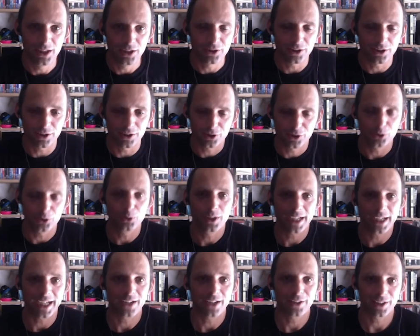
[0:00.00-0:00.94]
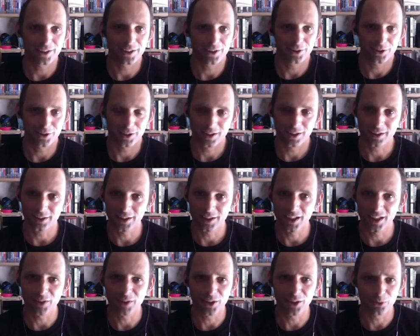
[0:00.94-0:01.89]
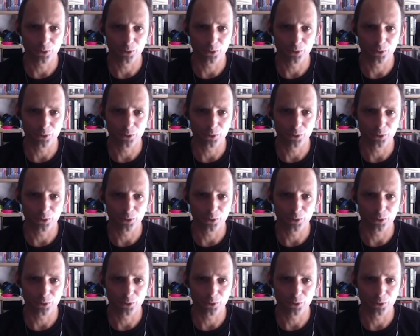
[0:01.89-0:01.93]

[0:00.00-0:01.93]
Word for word: So the two characters are kind of